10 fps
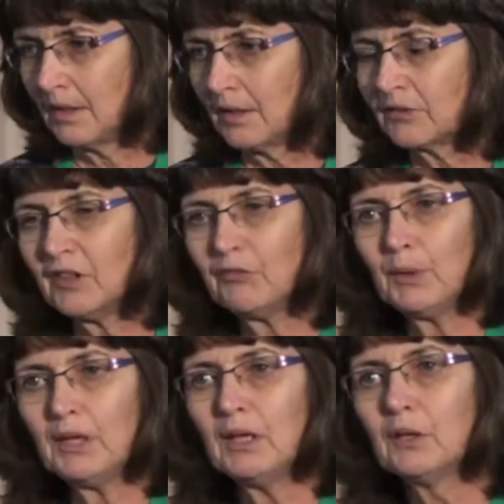So if
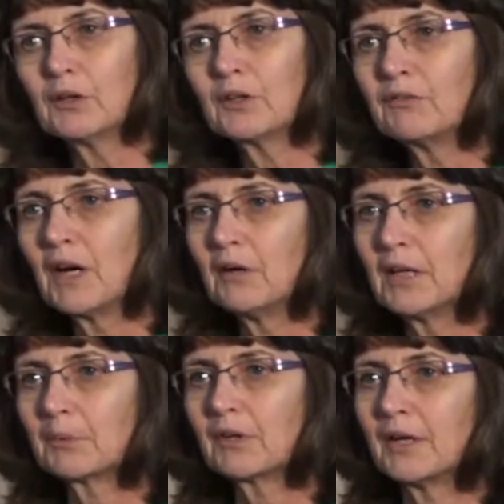we look at viral
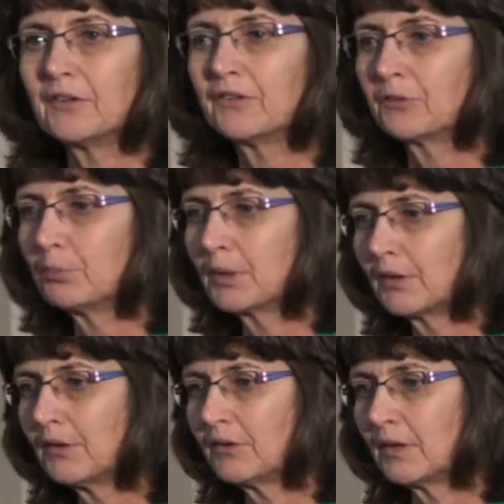hepatitis and
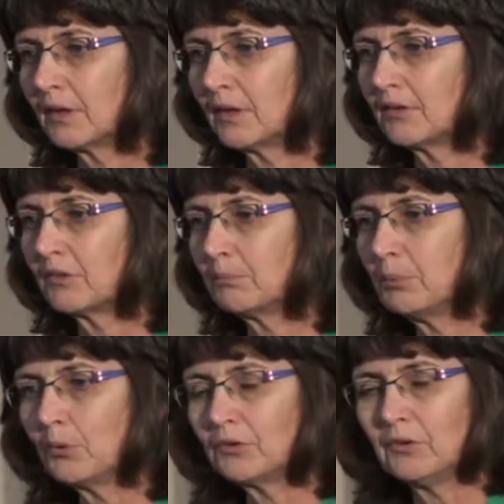pregnancy, it's
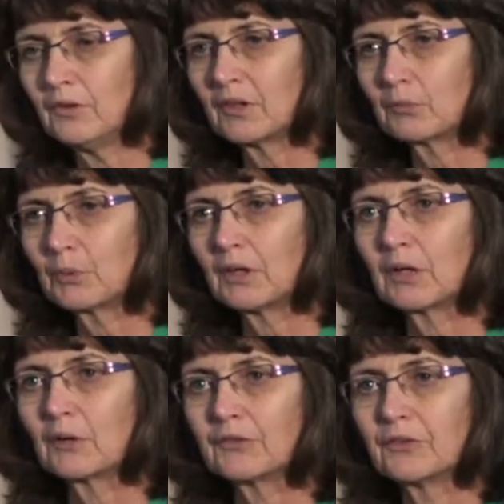important that we
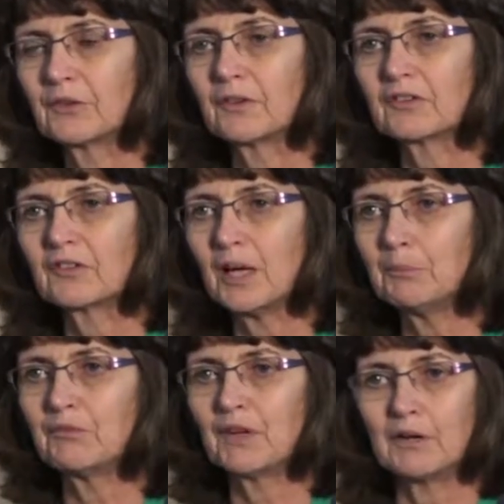consider the
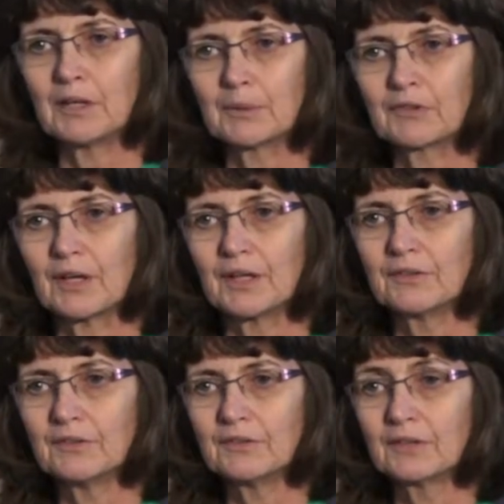type of viral
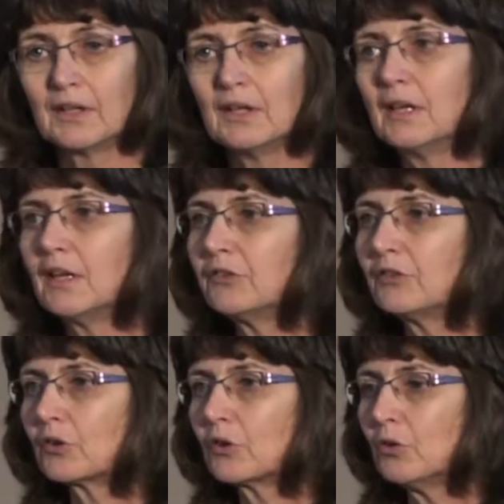hepatitis, is
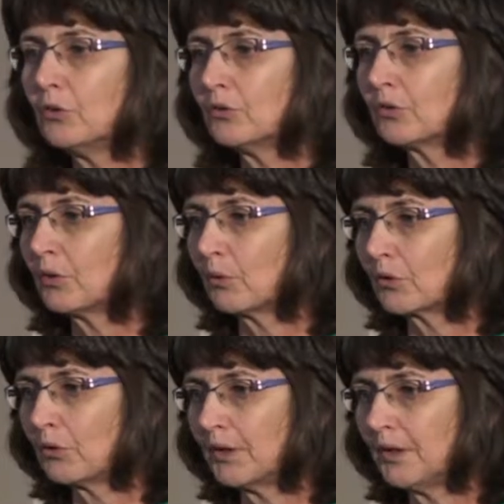it acute or
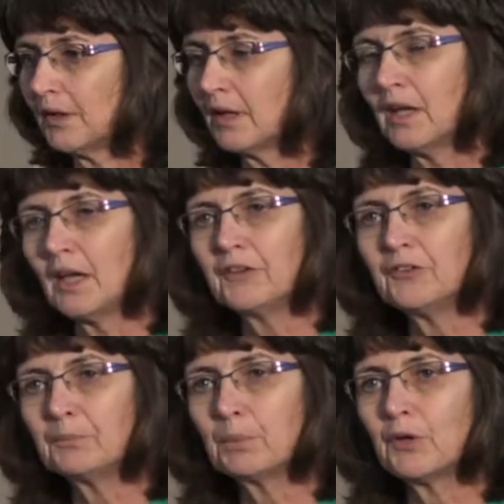chronic? And
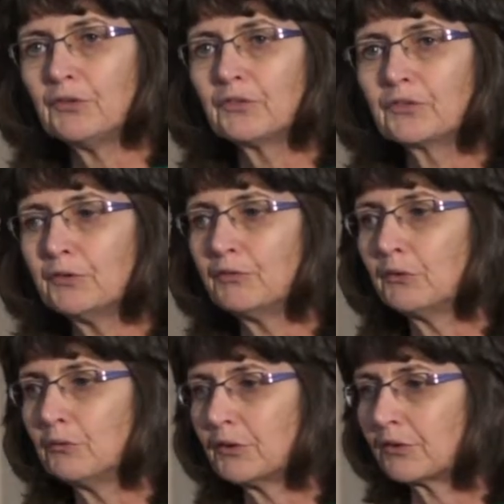this poses
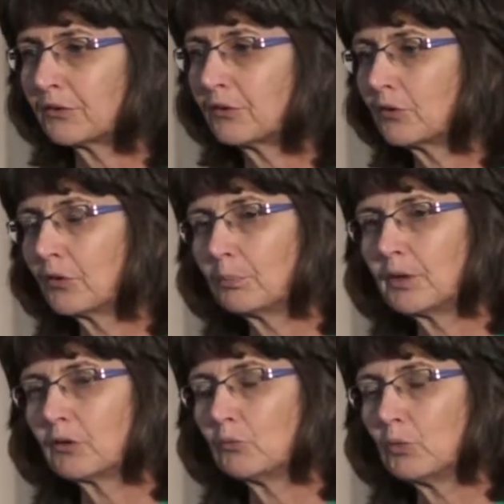different risks to the
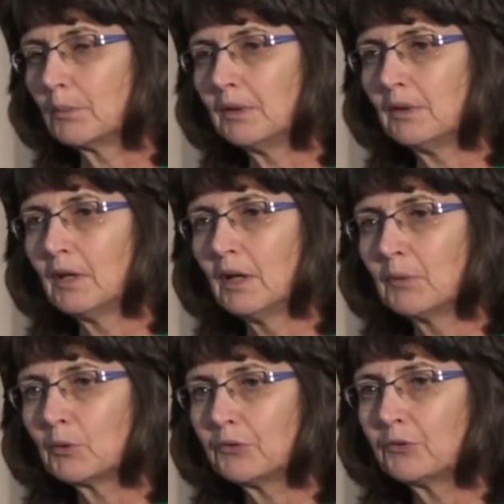pregnant woman,
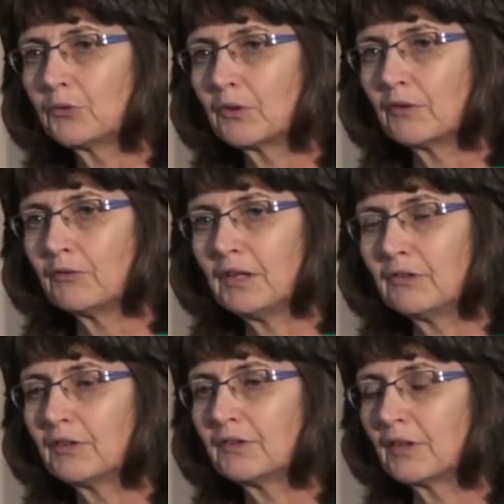but also to the
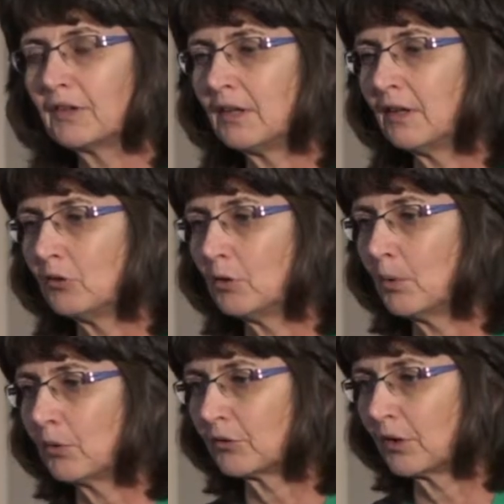fetus and the
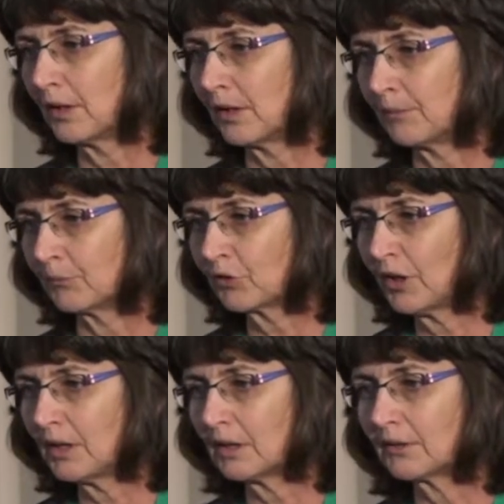newborn um,
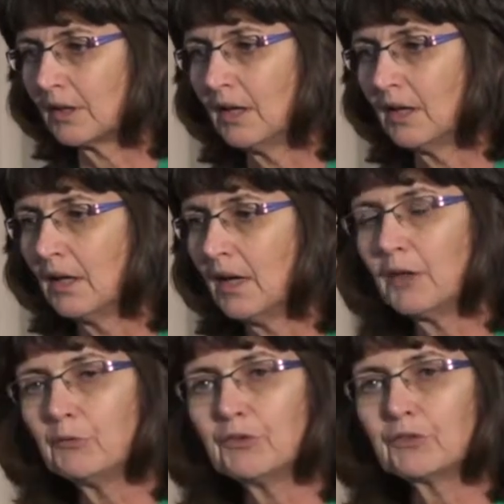child. And
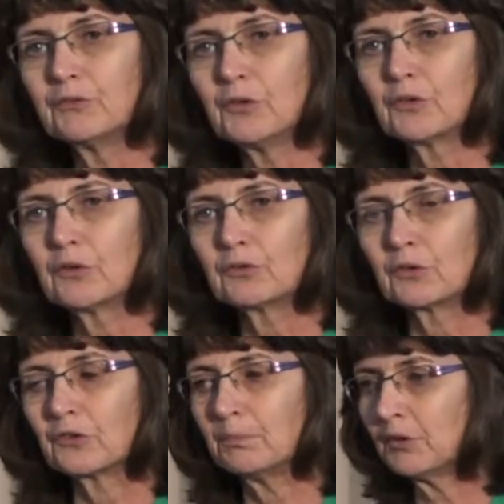the risks of vertical
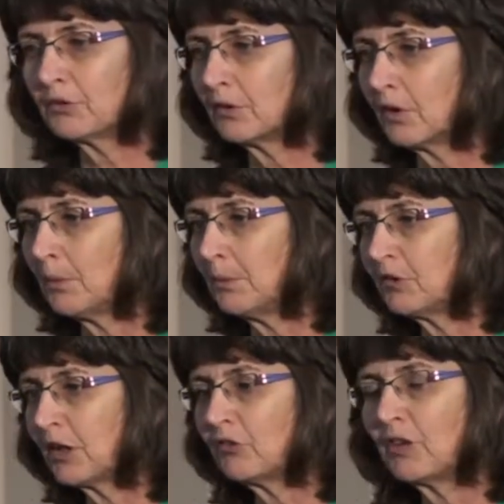transmission are
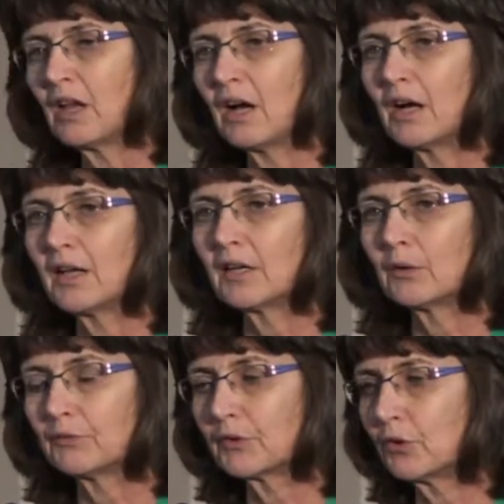potentially higher
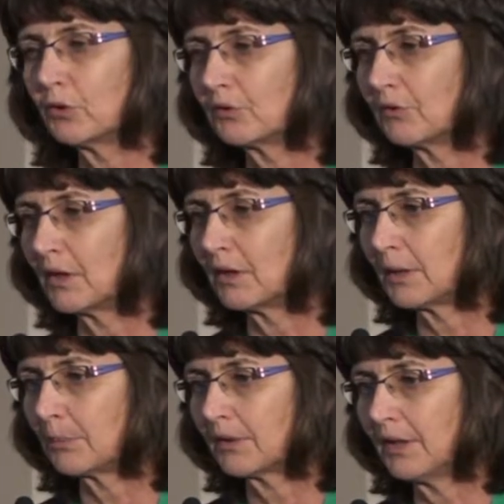with acute viral
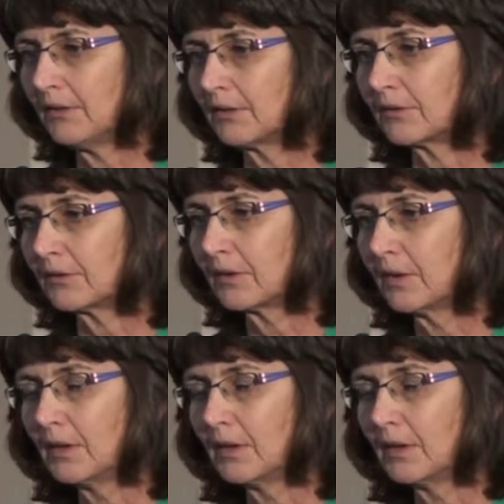hepatitis.